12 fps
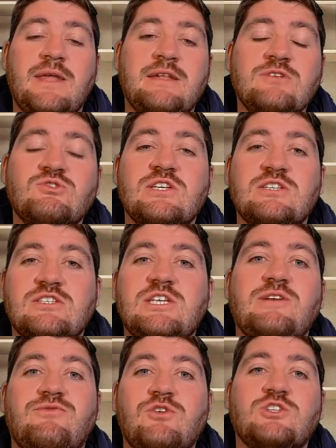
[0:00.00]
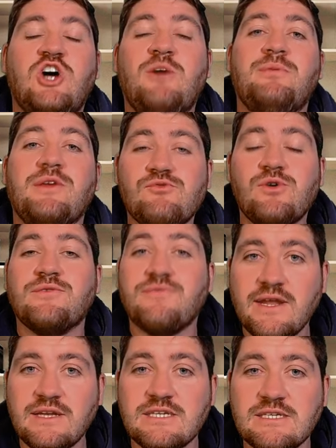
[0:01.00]
And interesting to see, for example, that Ruan
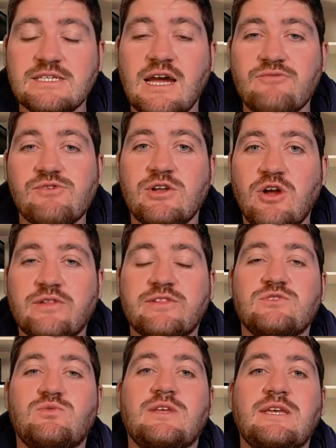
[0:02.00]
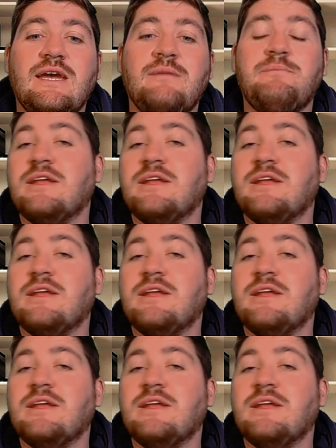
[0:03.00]
Venter is covering lock this weekend.